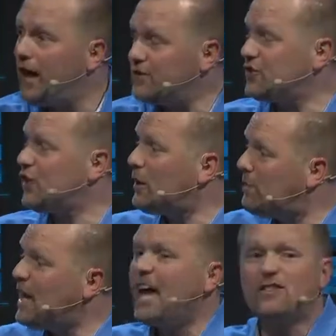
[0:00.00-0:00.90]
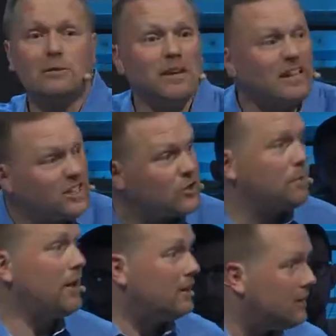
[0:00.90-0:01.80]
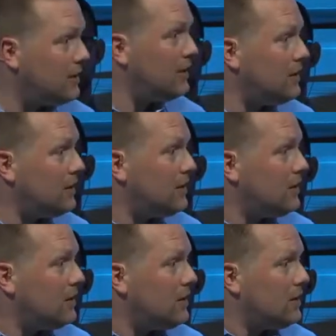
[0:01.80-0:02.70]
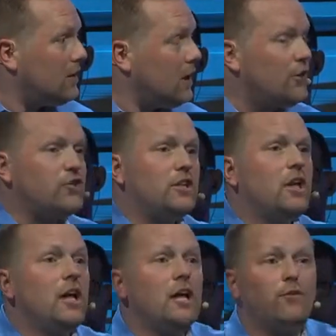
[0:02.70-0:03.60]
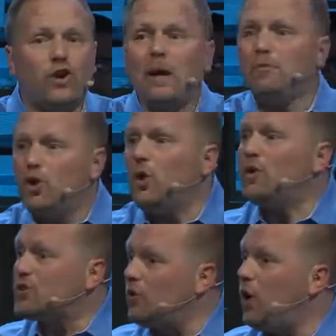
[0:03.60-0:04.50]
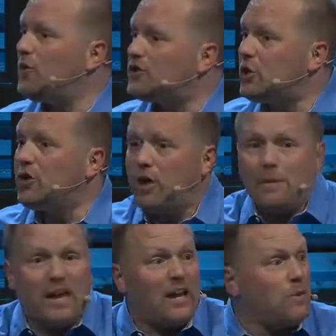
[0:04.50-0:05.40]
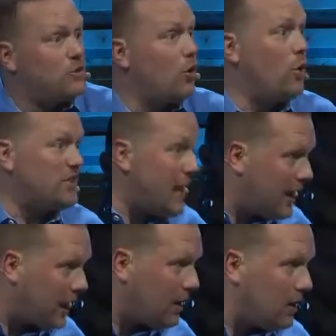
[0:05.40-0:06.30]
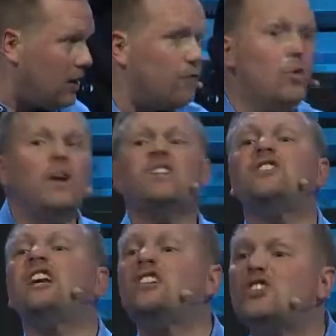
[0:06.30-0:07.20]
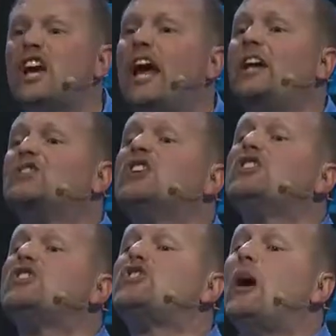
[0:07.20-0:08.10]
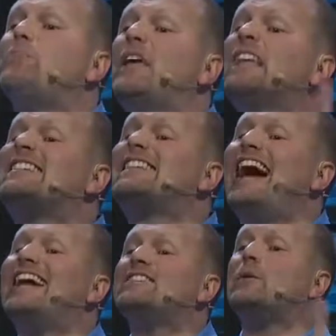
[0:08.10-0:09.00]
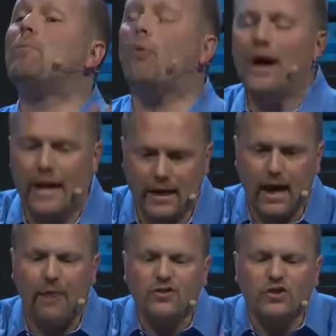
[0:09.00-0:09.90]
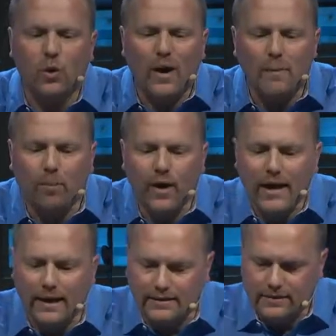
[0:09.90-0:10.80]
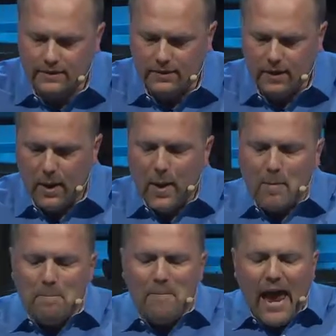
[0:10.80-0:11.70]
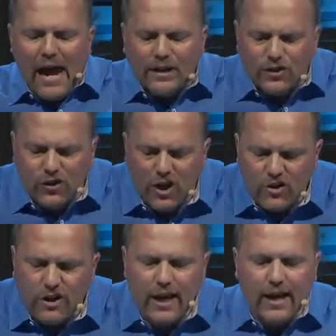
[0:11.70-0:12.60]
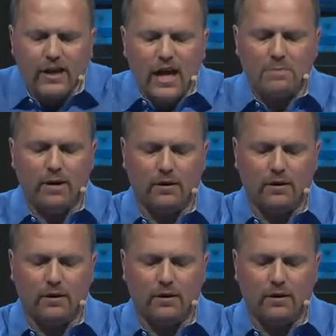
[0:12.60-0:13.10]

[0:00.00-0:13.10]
It's going to be, it's going to be a discipline. Listen, if you keep doing what you're always doing, you keep getting what you're always getting. If you want to see it change, something's got to break. And this is a good way to break it. Make a decision and keep it.